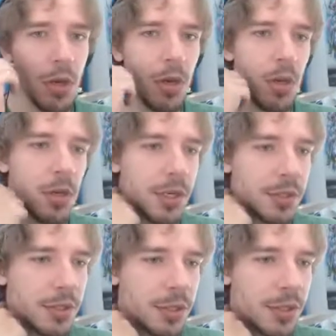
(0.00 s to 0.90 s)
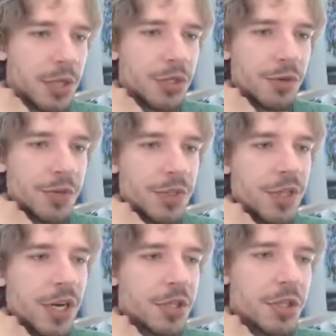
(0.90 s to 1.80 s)
That's the nature of this
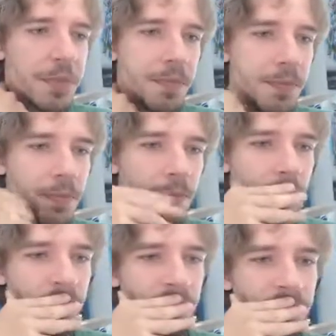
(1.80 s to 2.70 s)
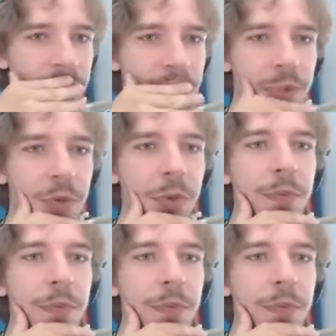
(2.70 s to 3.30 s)
challenge. Here we go.